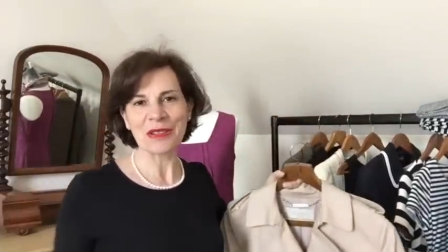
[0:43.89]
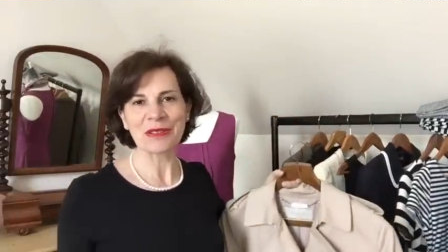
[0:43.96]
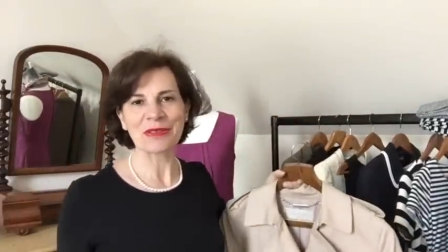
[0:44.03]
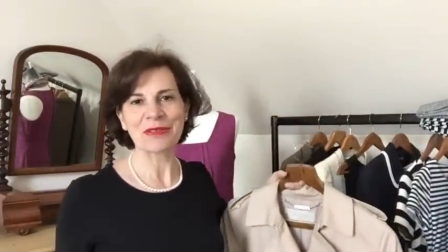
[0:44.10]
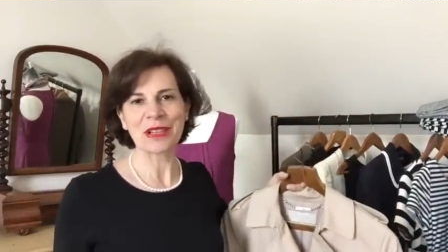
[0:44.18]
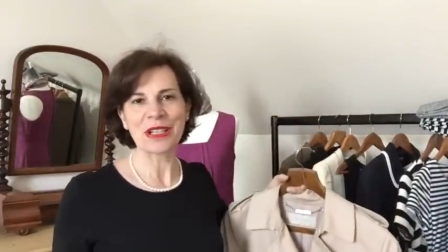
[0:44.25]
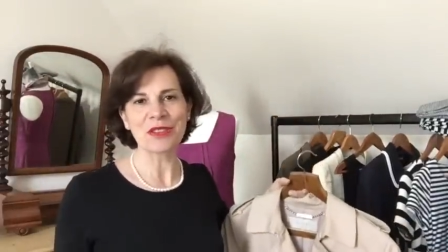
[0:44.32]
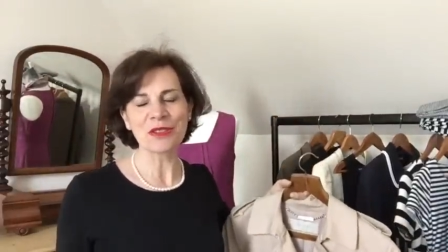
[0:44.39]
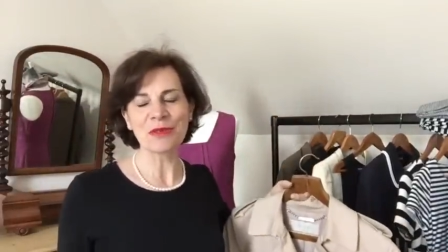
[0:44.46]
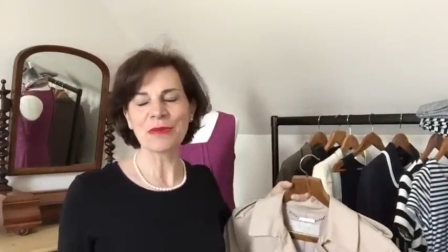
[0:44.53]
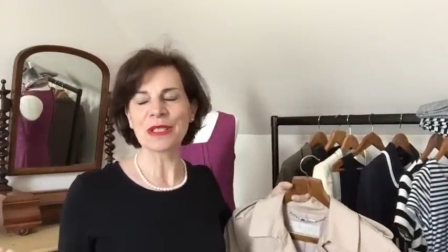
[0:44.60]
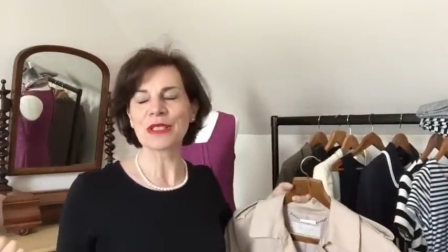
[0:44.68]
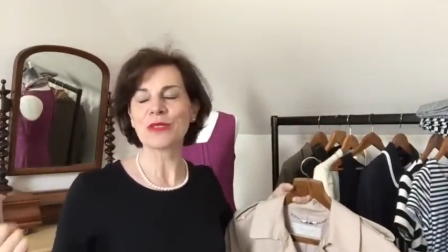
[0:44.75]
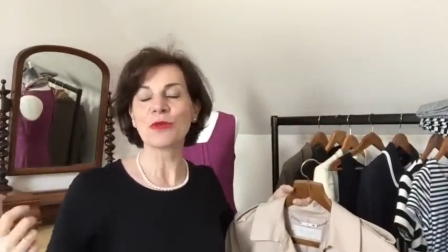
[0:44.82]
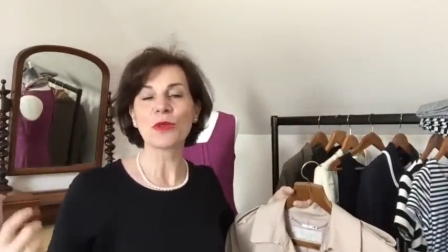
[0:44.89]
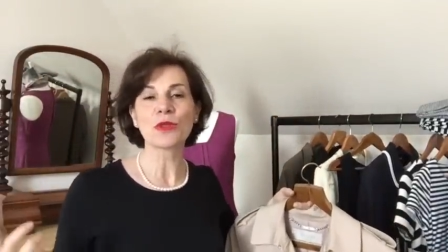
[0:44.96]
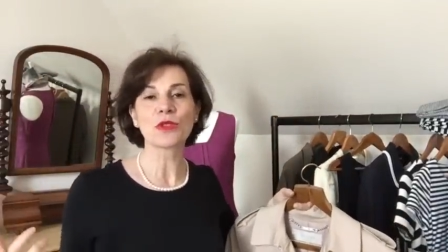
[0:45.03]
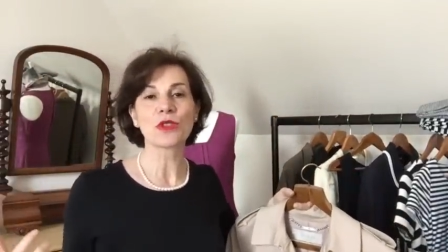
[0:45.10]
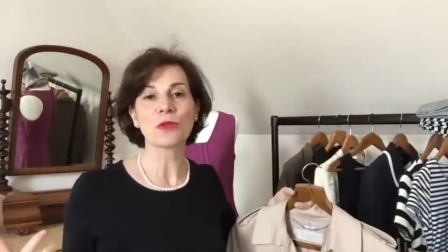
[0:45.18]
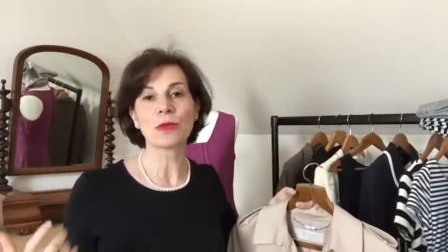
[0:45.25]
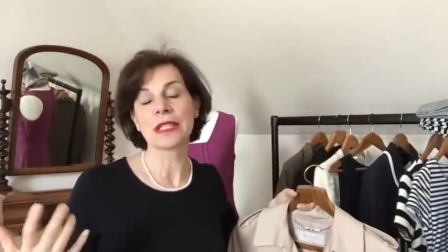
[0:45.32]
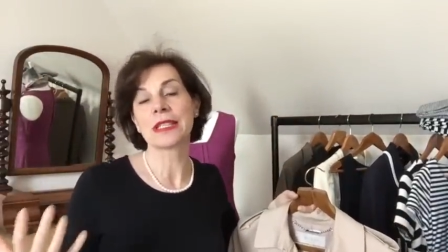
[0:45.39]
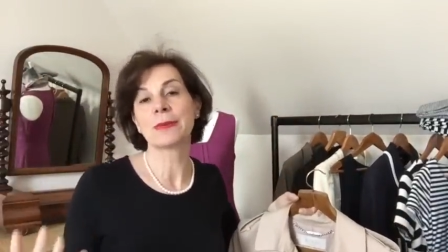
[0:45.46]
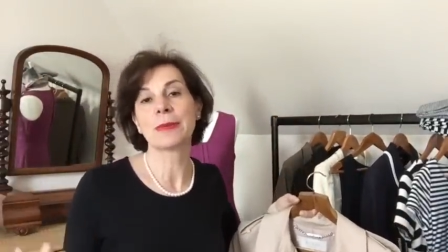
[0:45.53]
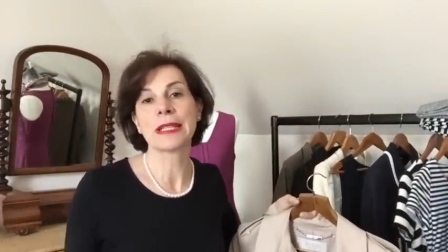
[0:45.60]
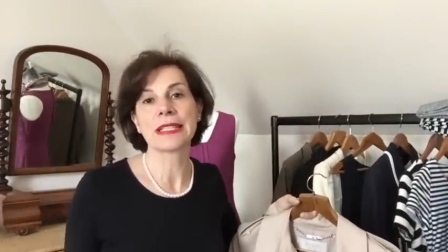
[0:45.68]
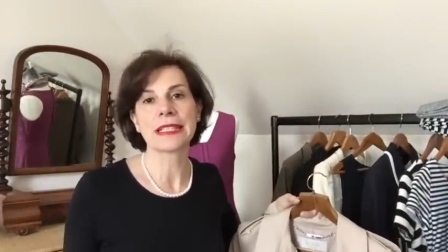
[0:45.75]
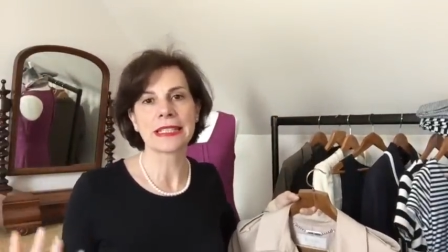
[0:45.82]
French women's wardrobe is
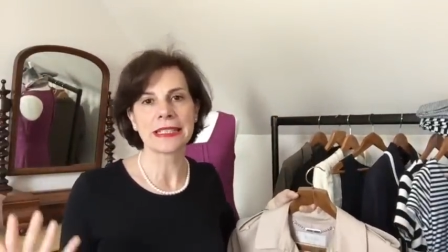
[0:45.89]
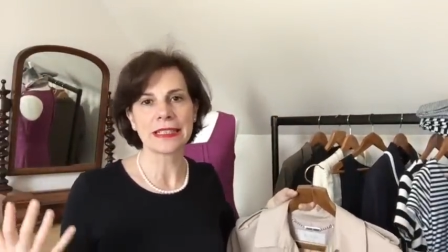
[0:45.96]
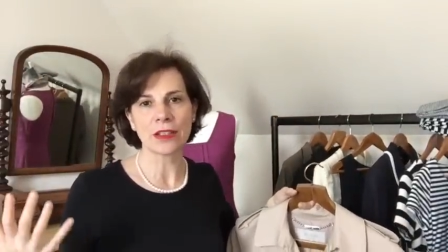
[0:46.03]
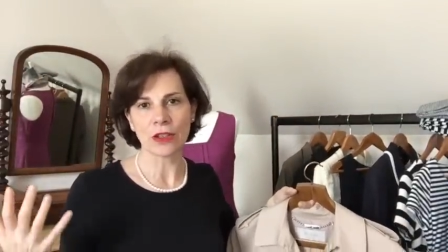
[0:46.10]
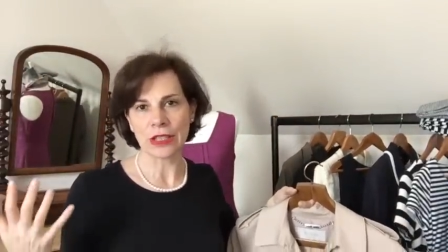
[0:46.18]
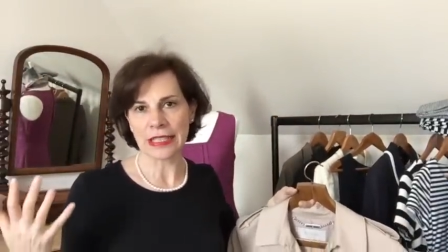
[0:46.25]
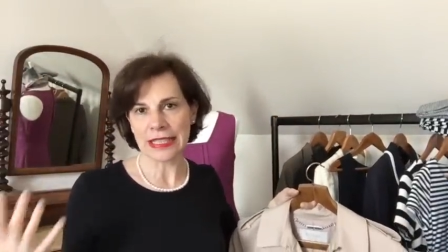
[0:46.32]
basically a